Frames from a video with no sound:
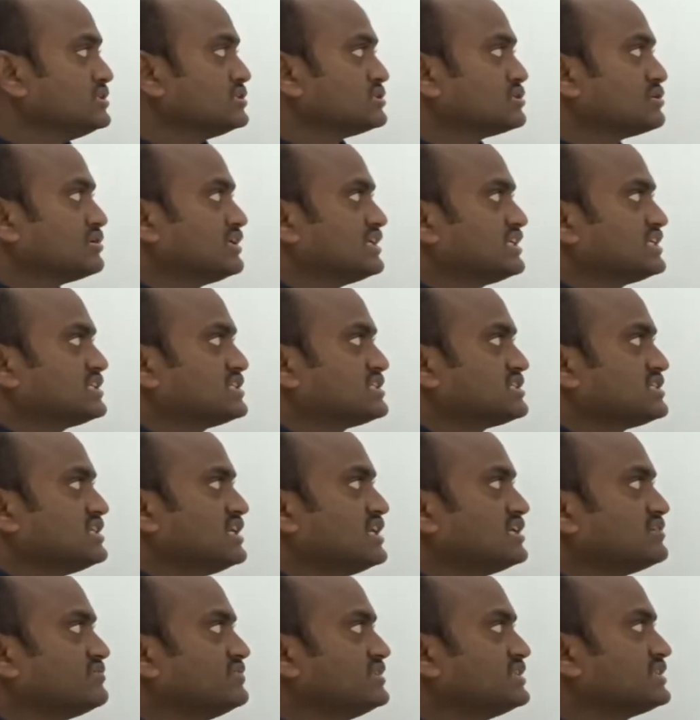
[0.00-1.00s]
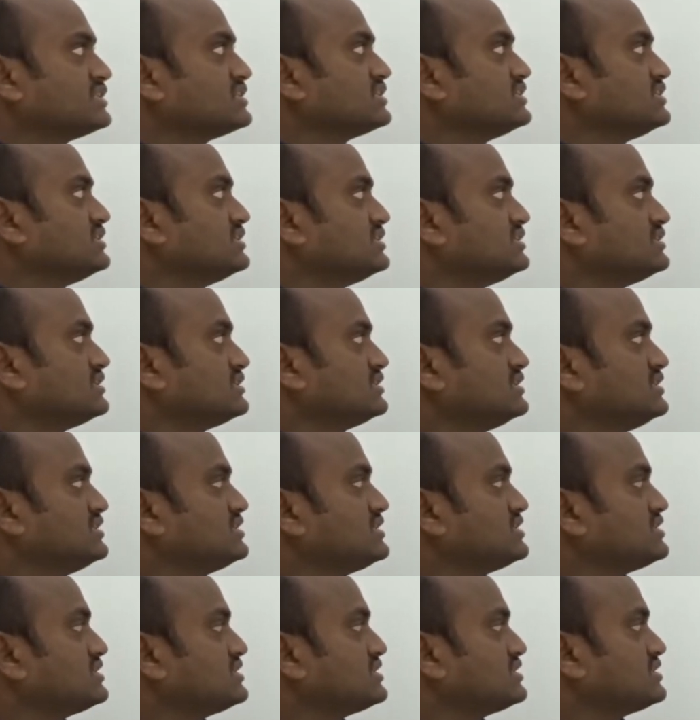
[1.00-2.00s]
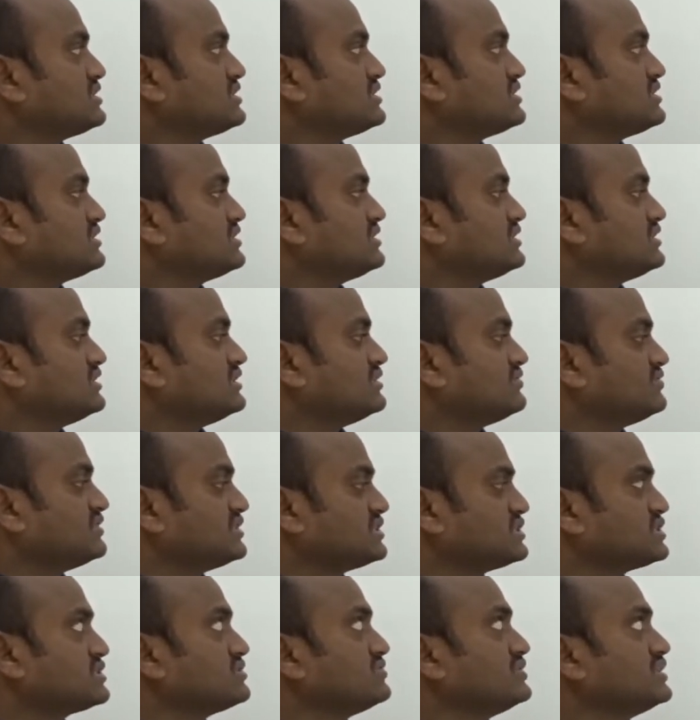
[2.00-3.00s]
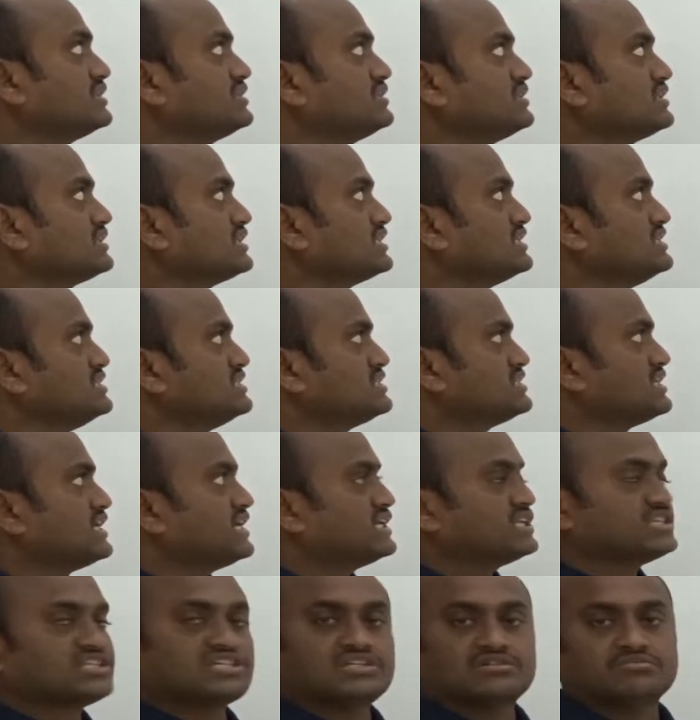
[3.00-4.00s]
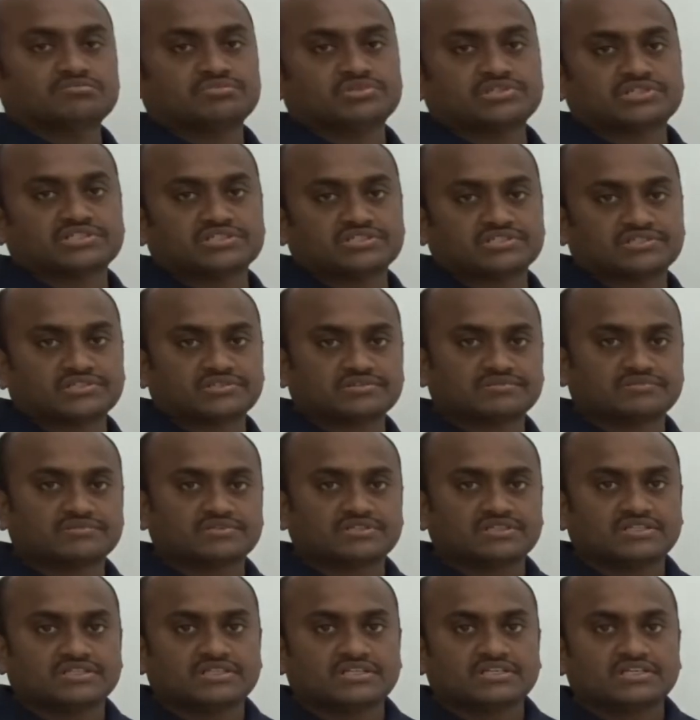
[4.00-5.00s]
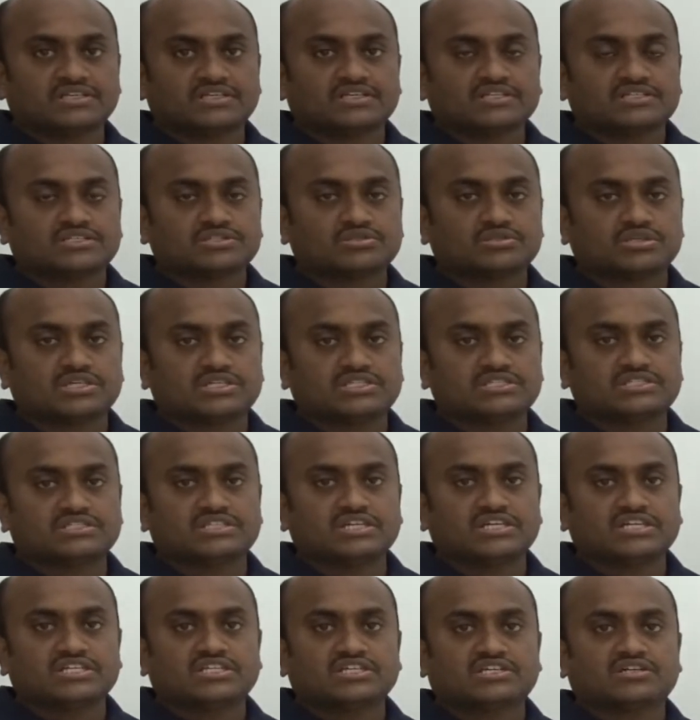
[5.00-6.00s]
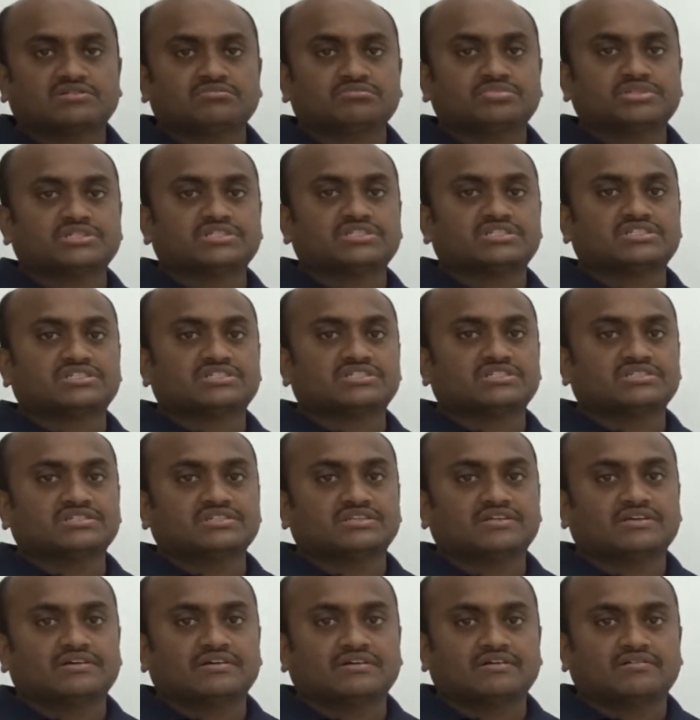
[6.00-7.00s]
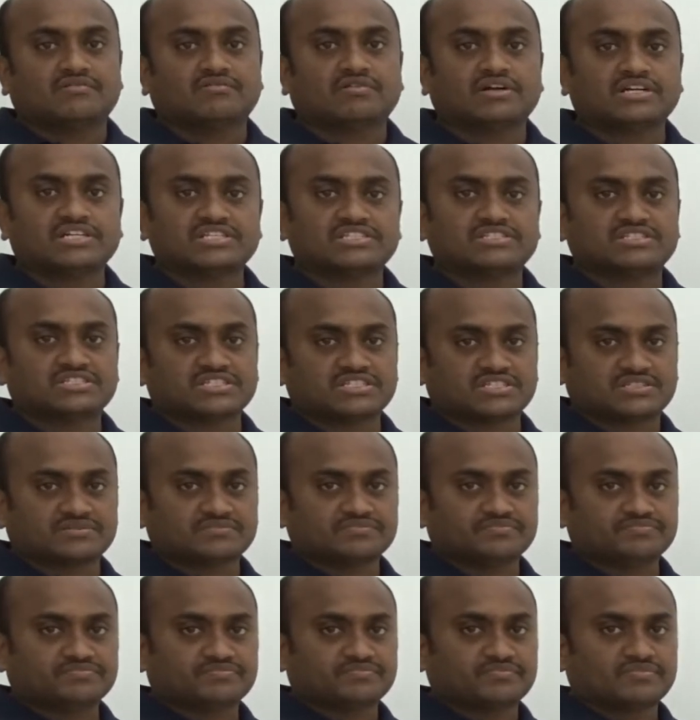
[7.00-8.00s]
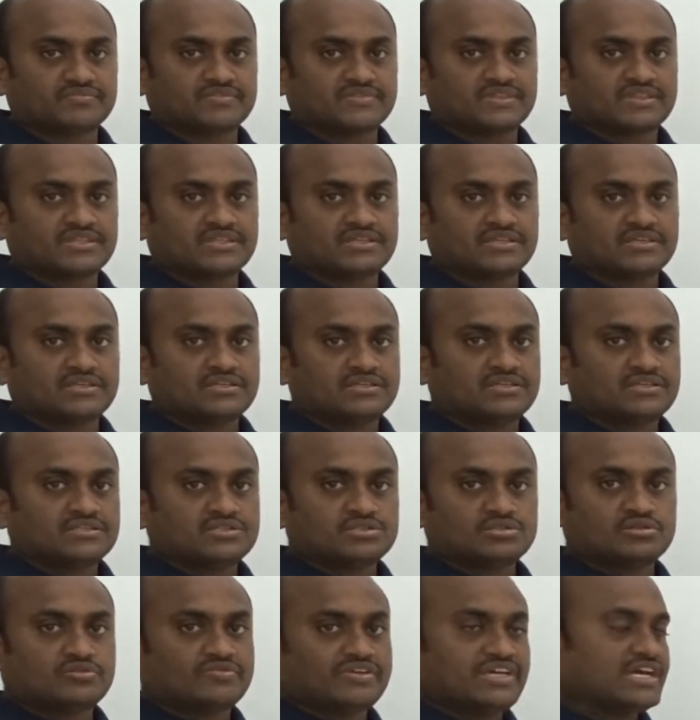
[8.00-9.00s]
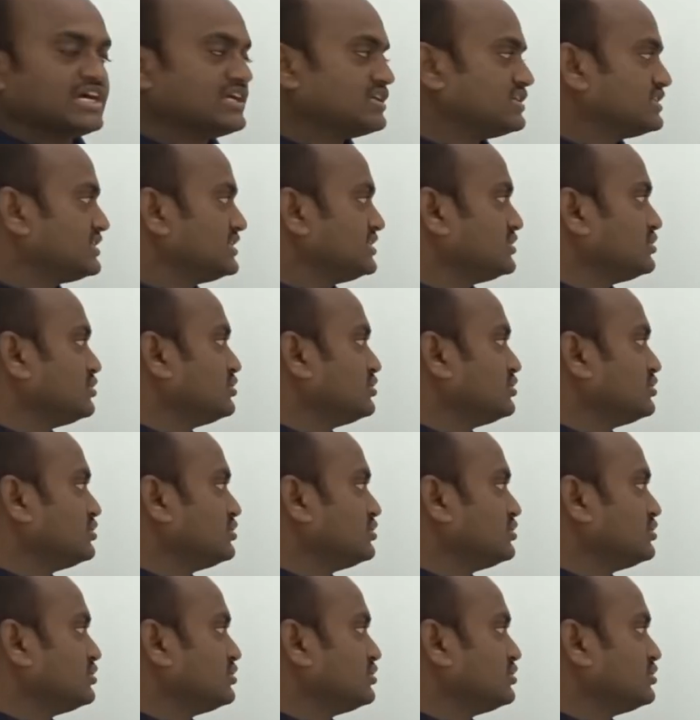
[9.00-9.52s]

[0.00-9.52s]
So let us start with this first one, inside the computers. So inside the computer, what is there? So we already